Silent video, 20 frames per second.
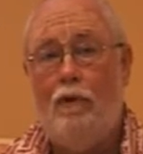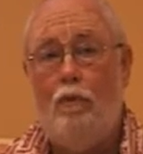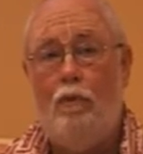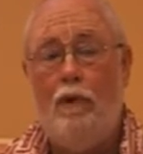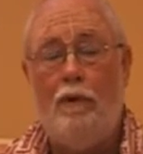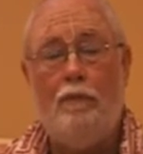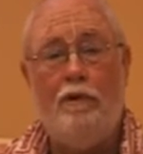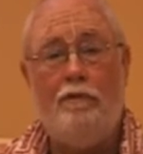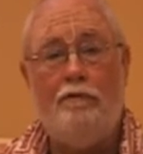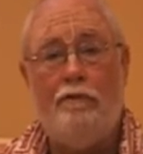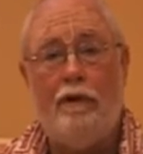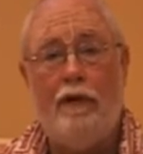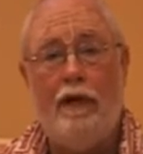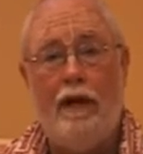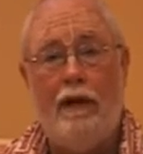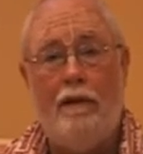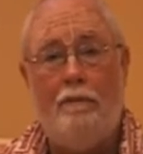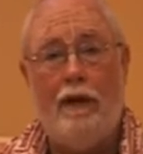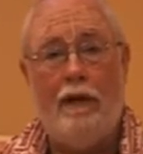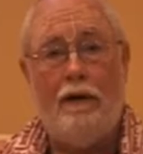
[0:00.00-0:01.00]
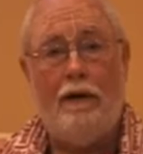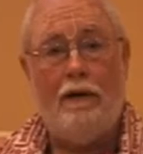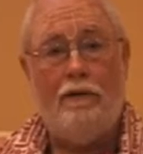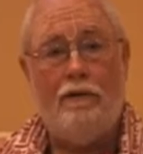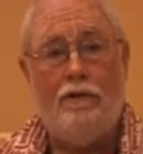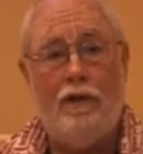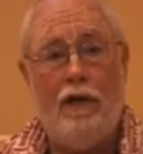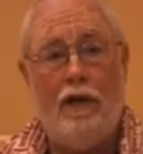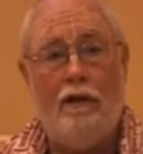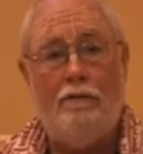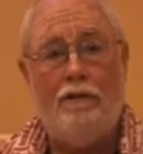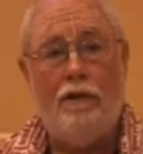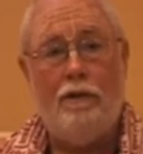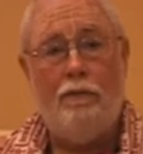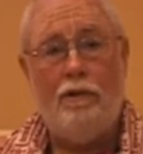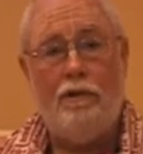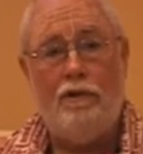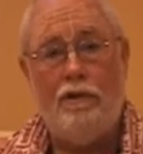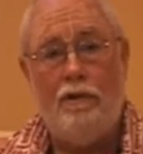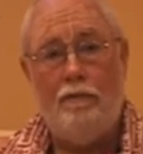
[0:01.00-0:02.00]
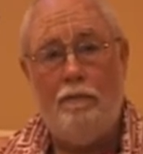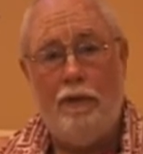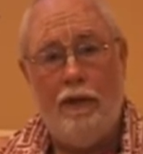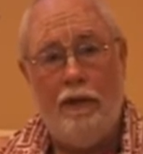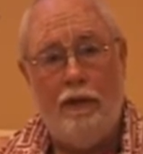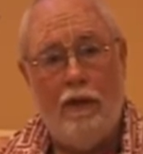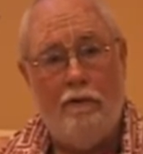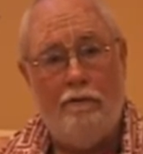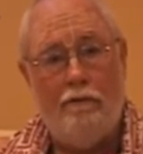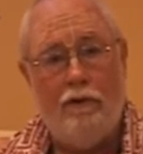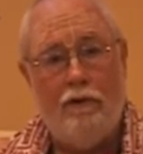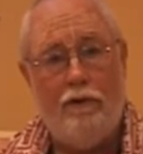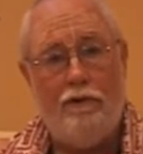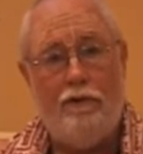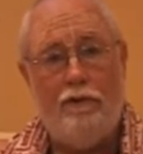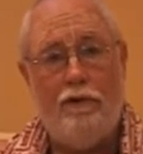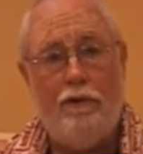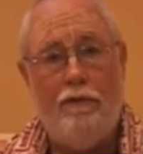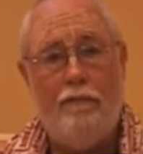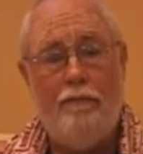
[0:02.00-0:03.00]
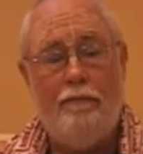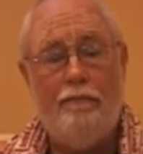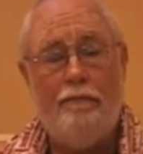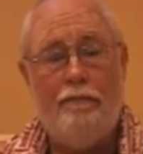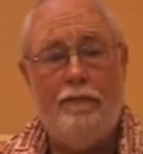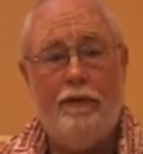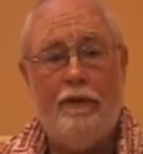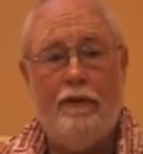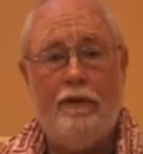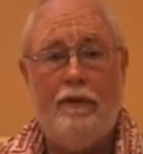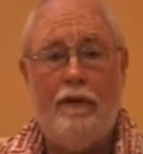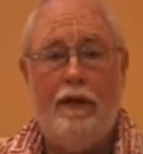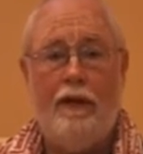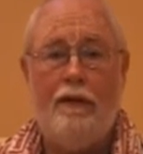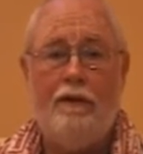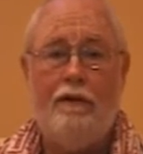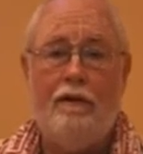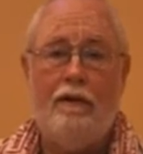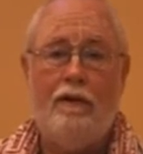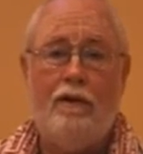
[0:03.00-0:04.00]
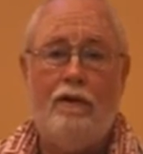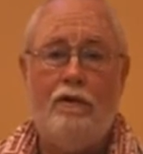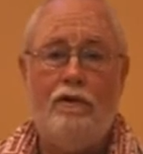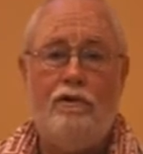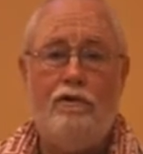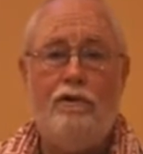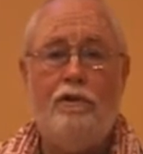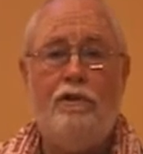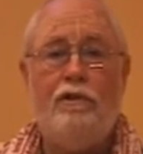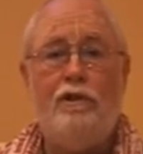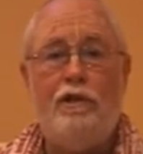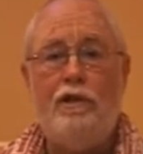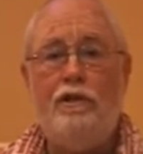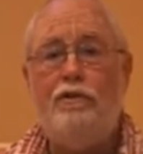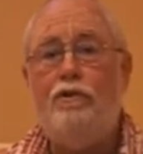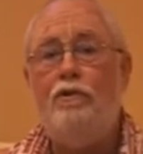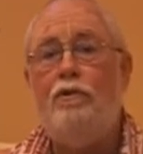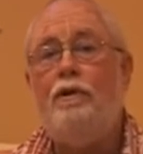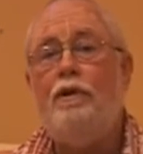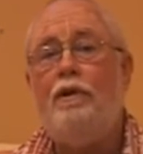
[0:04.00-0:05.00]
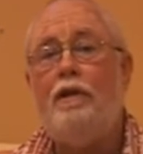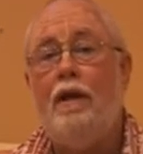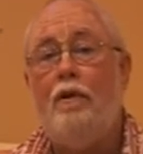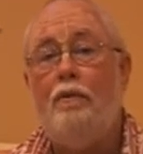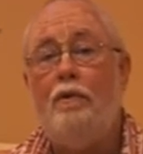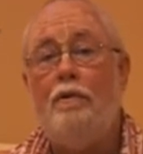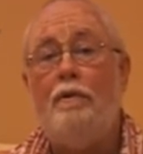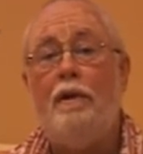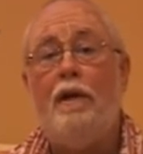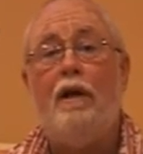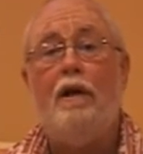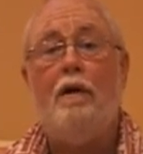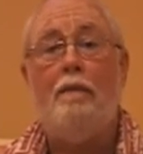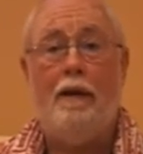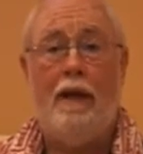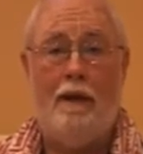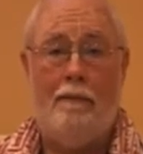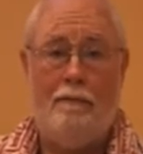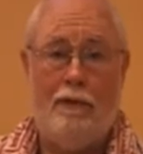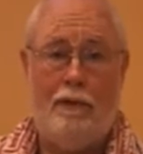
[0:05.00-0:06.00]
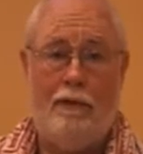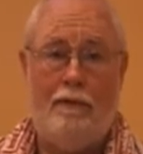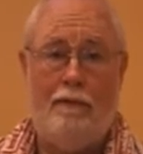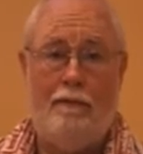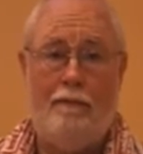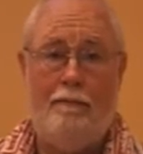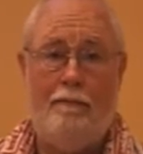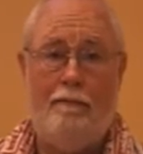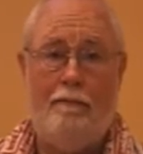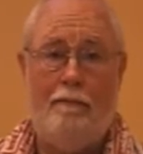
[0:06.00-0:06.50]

But when we forget about ourselves and we simply love Krishna, then Krishna sees to it that we become happy.